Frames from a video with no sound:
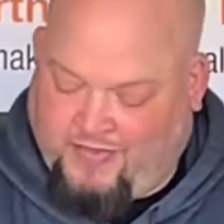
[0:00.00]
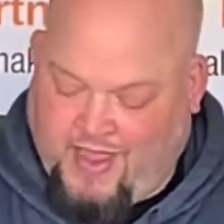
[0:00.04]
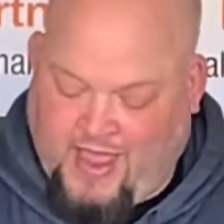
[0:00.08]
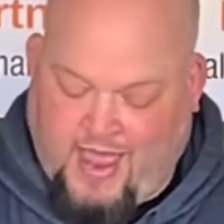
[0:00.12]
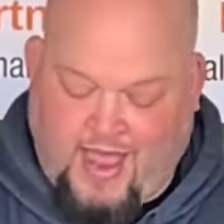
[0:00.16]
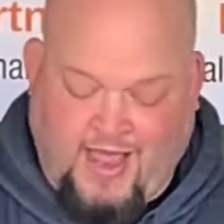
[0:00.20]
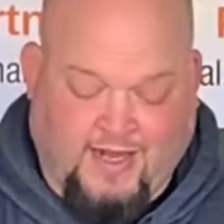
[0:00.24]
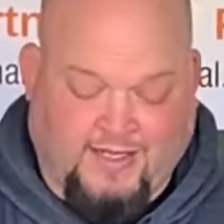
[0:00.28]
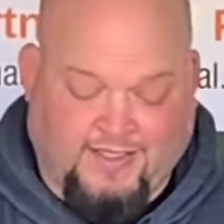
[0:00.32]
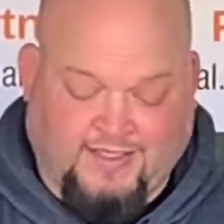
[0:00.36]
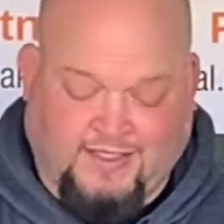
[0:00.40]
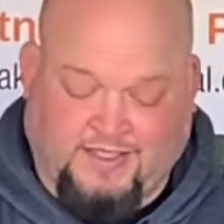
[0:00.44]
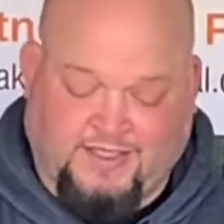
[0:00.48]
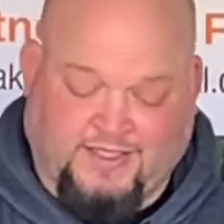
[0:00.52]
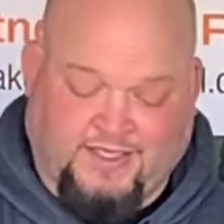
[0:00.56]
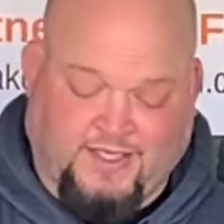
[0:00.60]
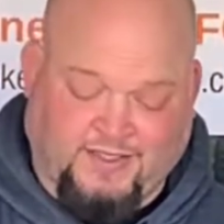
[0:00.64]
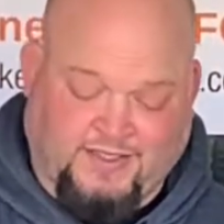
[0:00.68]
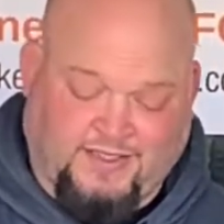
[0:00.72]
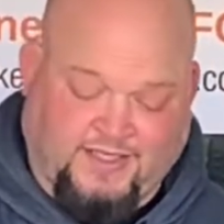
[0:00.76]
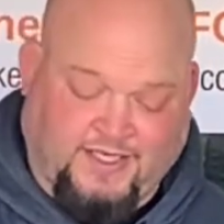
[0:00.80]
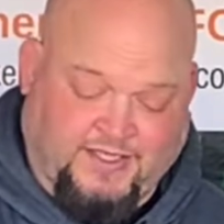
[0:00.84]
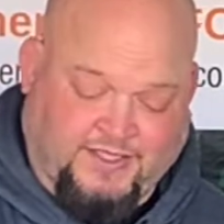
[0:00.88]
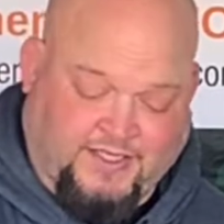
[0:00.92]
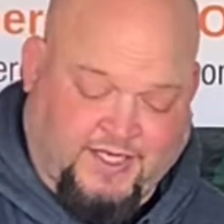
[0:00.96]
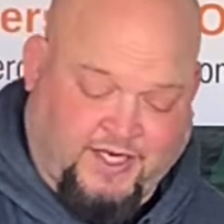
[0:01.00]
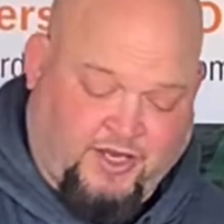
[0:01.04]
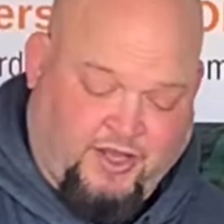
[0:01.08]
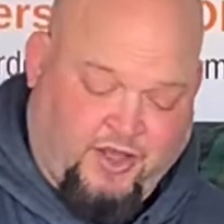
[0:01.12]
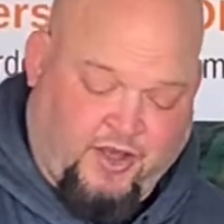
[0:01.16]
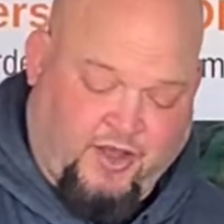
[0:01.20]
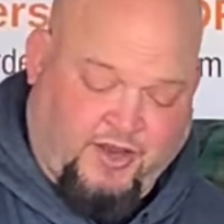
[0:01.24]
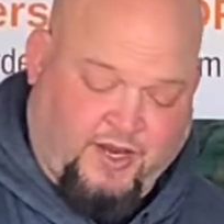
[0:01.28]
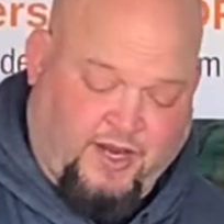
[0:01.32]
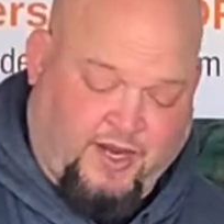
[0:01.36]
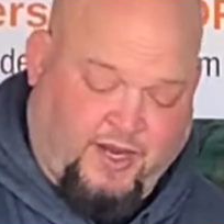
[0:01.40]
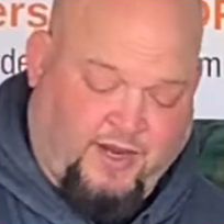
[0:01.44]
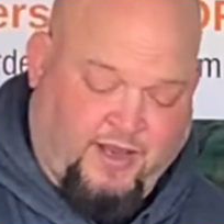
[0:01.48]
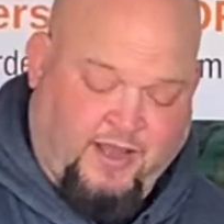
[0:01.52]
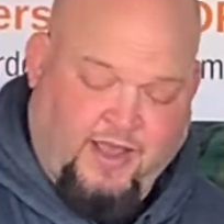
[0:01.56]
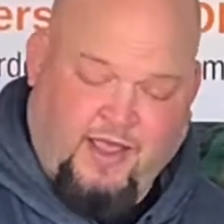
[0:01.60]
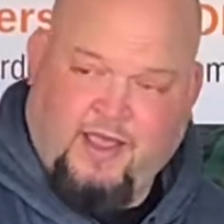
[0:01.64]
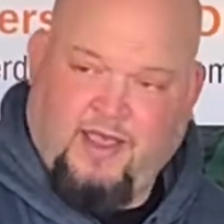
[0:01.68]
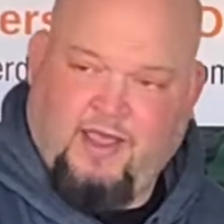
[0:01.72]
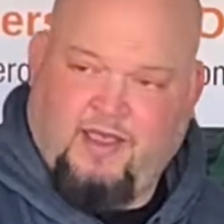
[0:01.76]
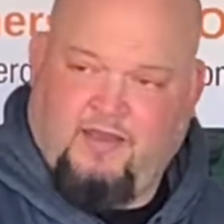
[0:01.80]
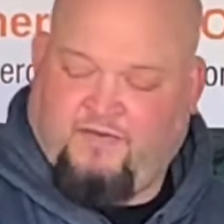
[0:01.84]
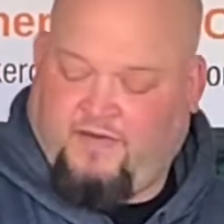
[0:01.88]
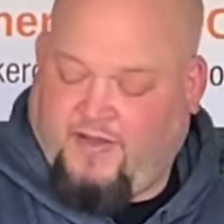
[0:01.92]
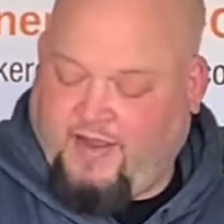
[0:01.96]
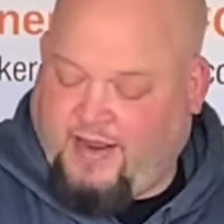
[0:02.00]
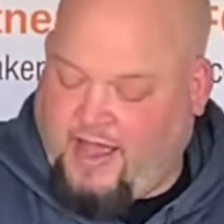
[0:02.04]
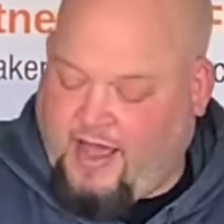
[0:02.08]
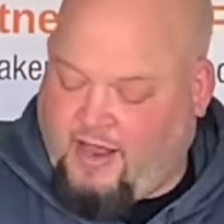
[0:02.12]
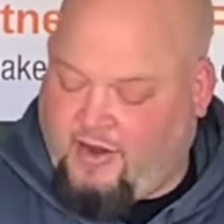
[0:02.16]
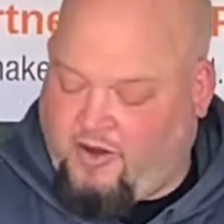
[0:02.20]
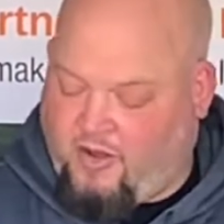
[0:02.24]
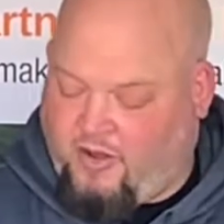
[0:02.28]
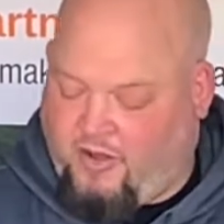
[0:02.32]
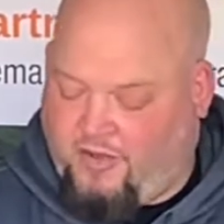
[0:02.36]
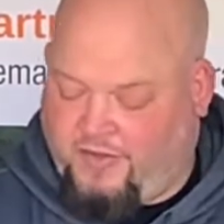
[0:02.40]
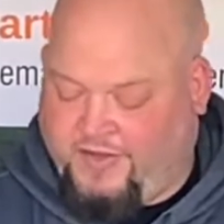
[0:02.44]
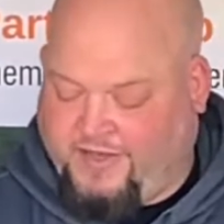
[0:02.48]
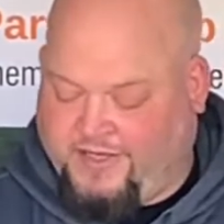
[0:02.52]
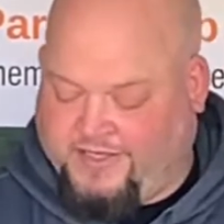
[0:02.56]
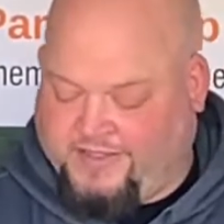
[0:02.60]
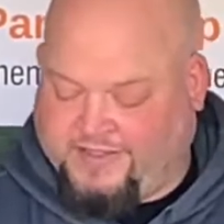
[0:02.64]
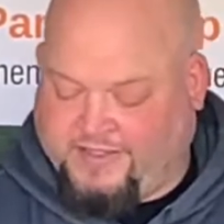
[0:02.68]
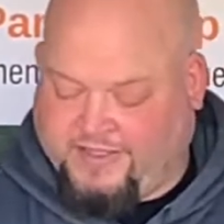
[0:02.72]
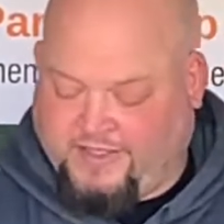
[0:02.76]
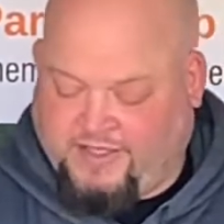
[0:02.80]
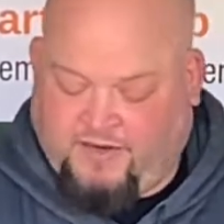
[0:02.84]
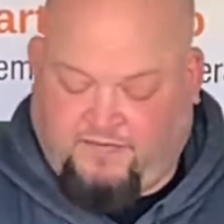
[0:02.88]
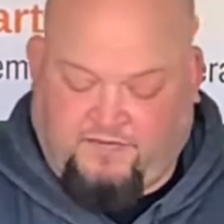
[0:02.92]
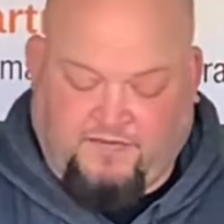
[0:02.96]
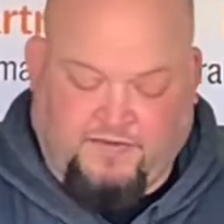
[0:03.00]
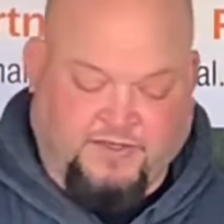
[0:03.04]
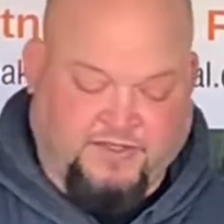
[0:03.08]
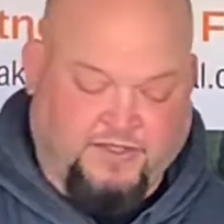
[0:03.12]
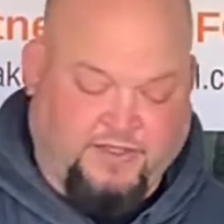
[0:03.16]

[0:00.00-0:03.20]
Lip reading: It's just consistent cooking. If I got all these in different,